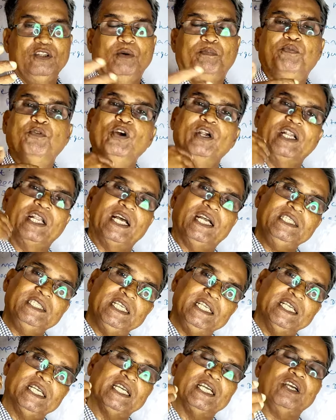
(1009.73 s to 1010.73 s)
the poet
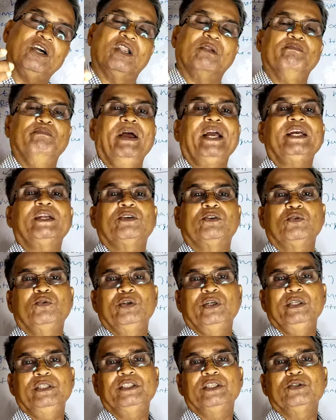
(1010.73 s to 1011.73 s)
has gone back
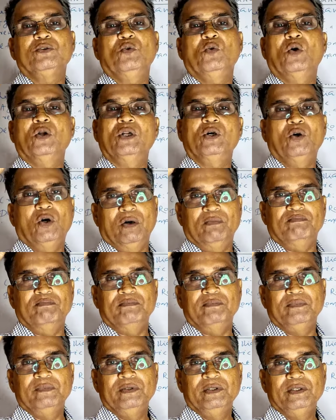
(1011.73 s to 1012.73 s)
to his own
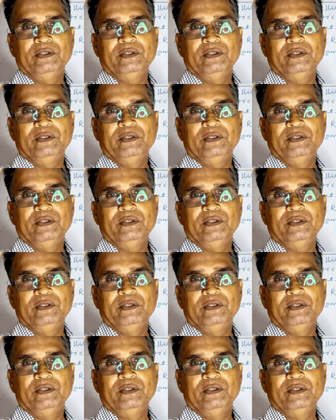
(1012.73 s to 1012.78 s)
home